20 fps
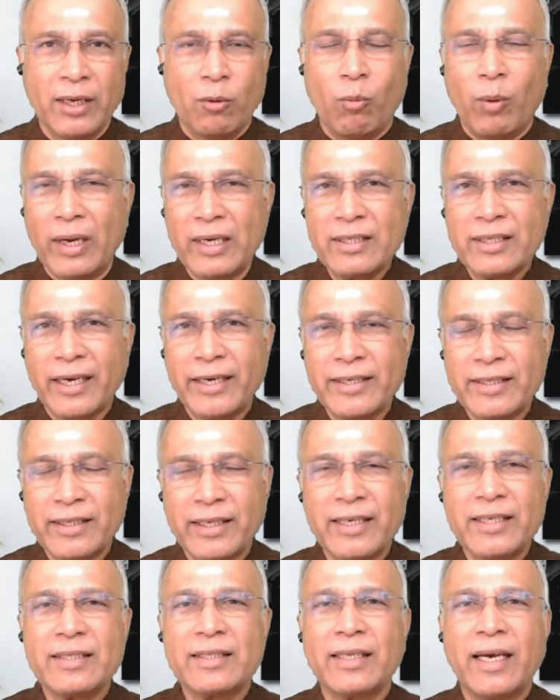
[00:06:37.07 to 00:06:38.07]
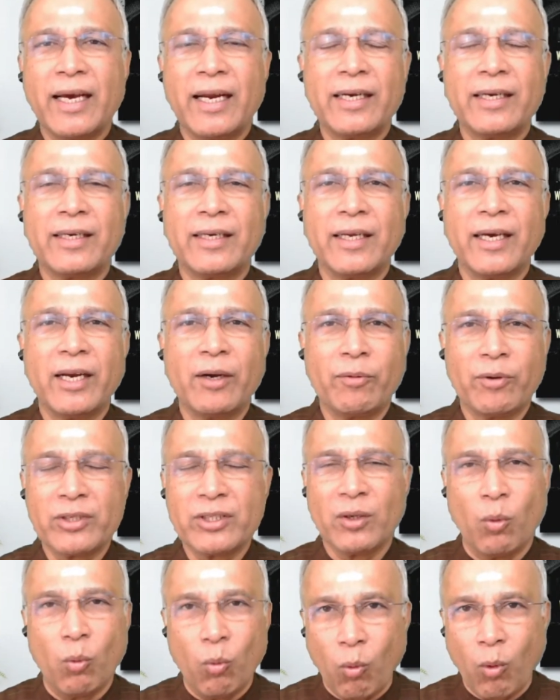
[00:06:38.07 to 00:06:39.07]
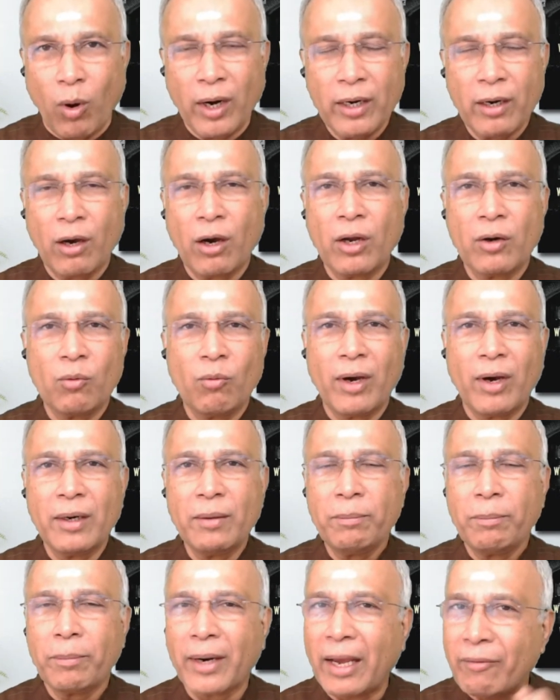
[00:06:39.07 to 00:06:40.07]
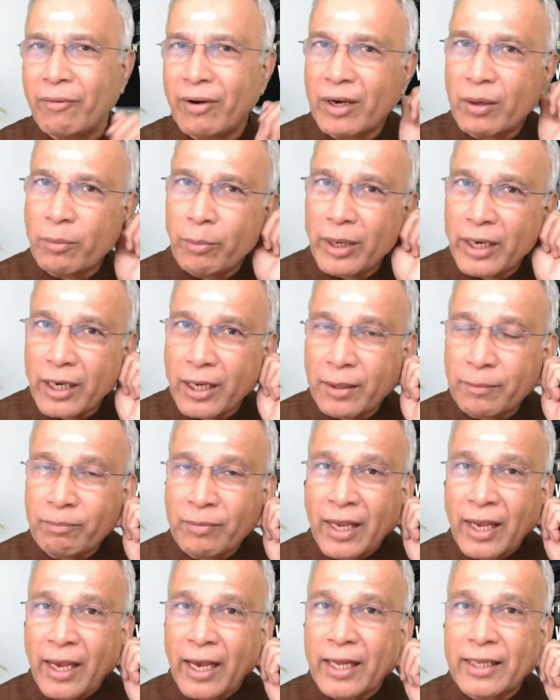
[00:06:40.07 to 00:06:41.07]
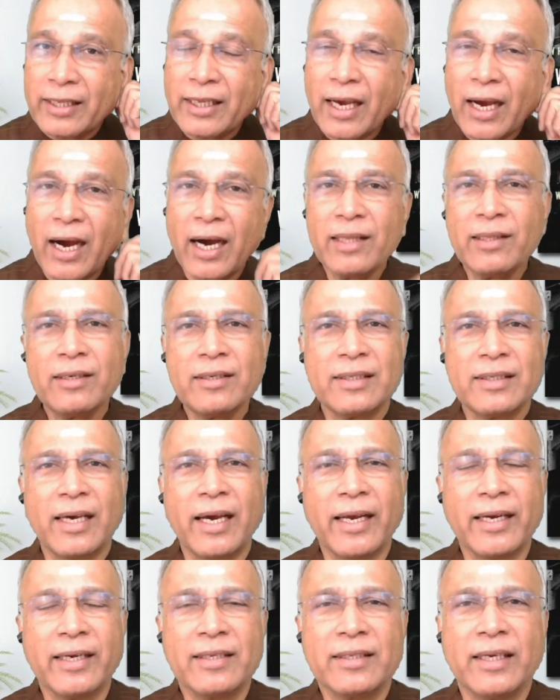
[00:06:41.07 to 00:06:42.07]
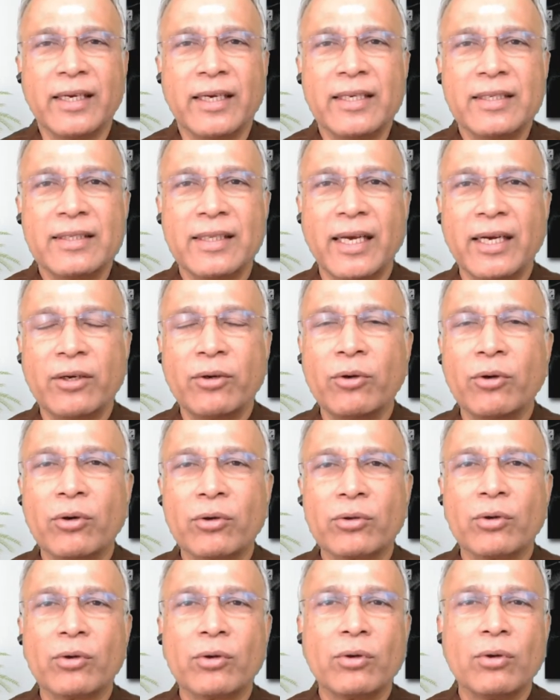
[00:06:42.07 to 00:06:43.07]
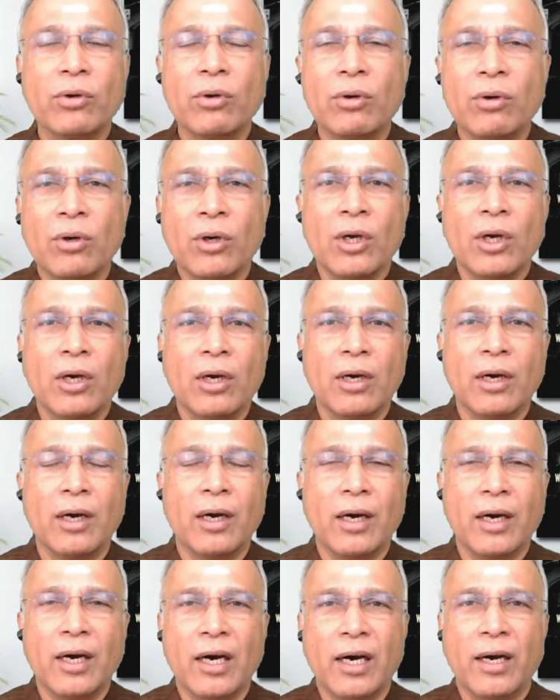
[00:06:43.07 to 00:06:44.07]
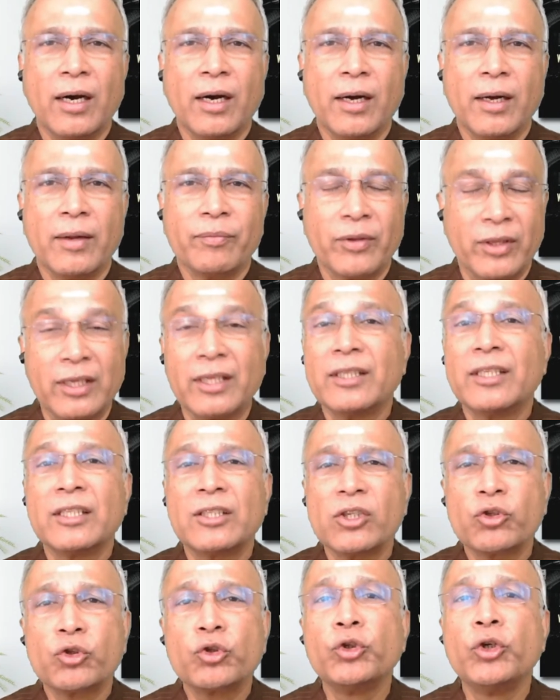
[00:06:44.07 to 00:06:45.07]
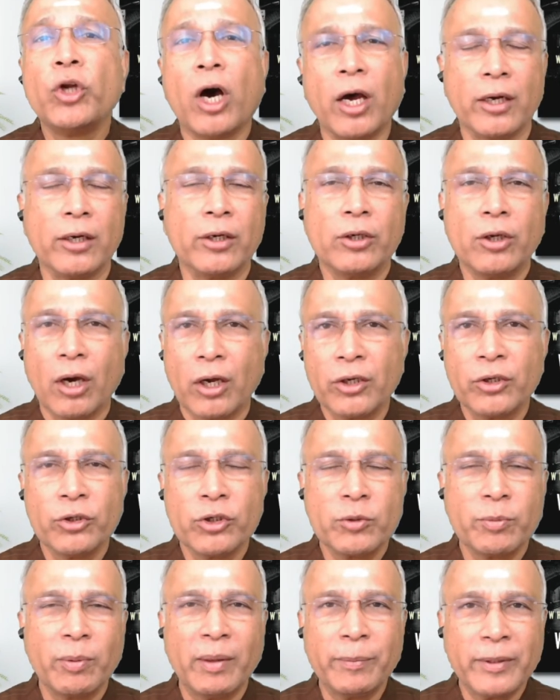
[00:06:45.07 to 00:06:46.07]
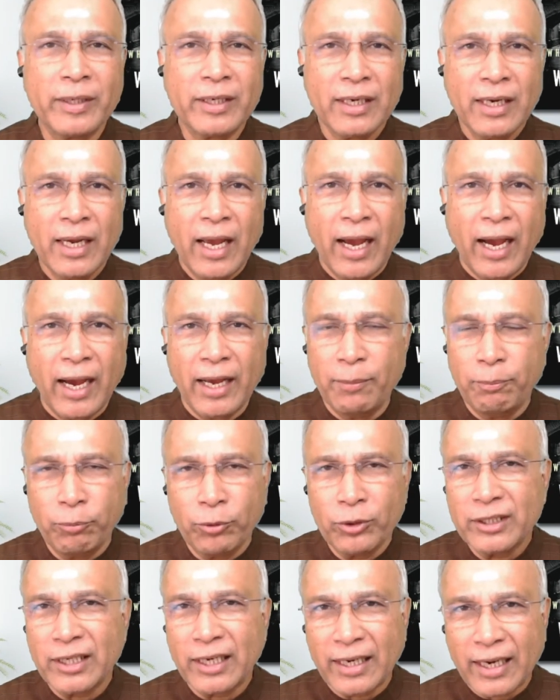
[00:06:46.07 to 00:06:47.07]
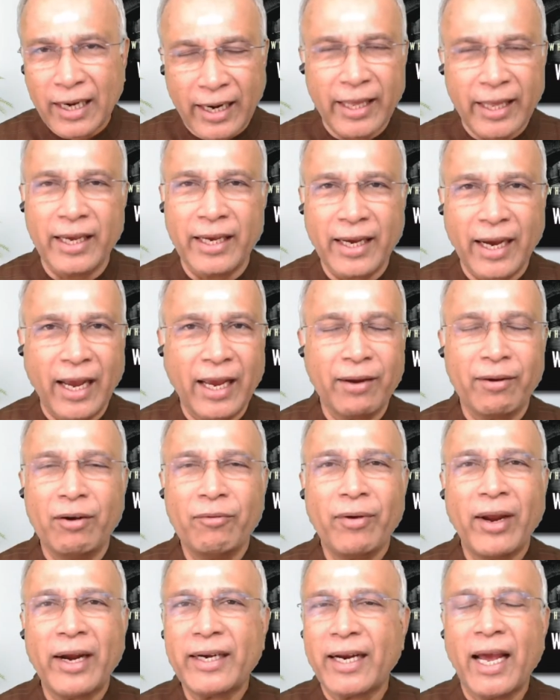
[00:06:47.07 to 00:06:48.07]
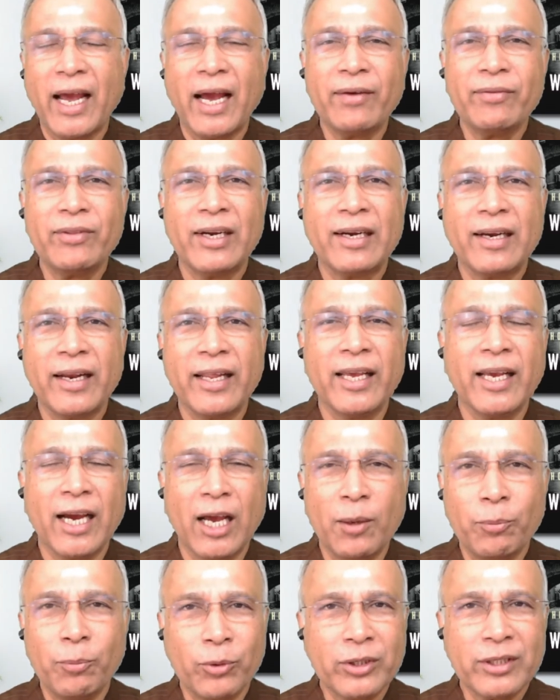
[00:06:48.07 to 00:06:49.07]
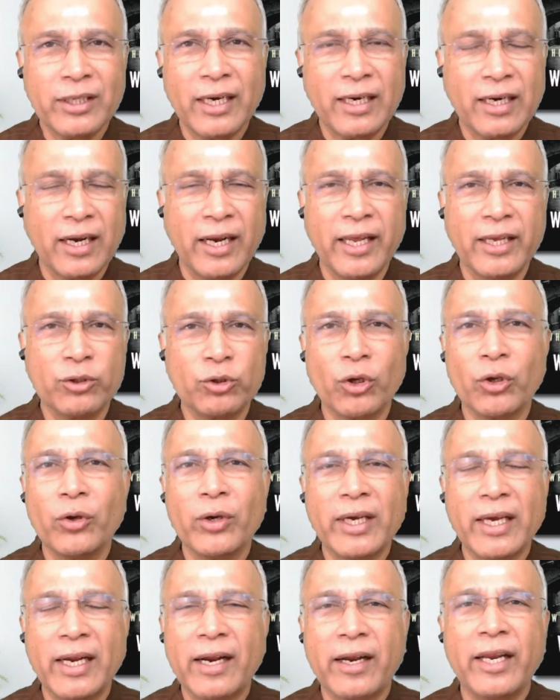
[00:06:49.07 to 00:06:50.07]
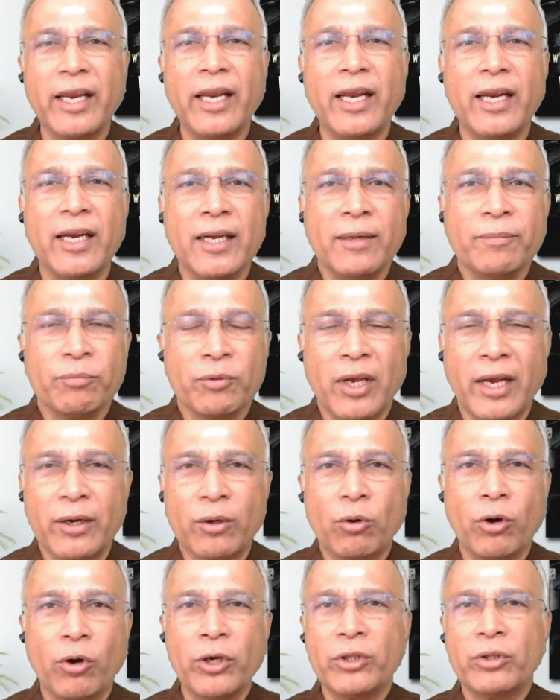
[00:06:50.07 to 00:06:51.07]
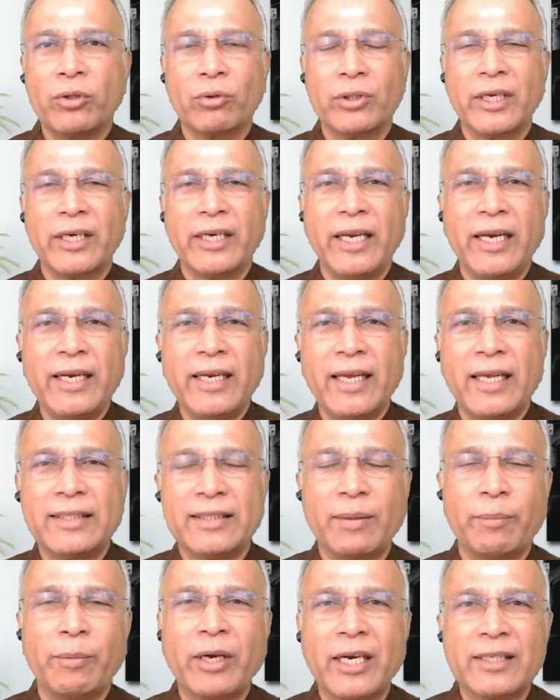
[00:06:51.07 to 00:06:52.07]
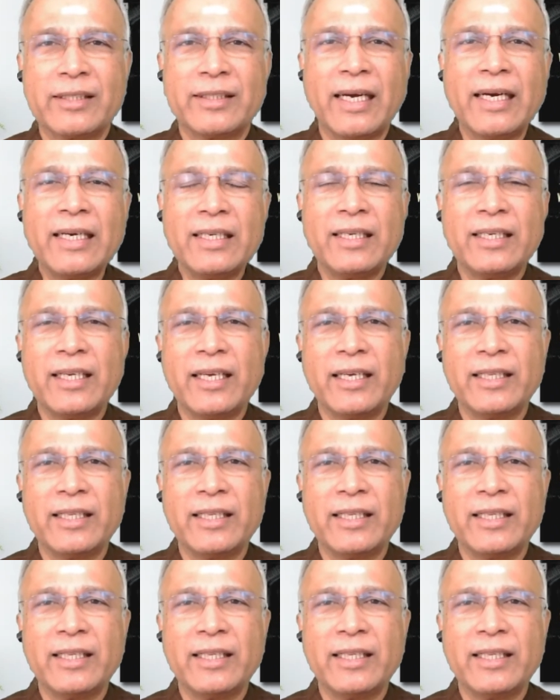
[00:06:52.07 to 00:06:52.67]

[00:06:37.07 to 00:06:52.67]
One side says that it was a one-on-one private meeting, and the other side says that no, this is Dawn newspaper. I'll put that link. In fact, I have that link. I'll put that link so you can read and go in through the details. And because that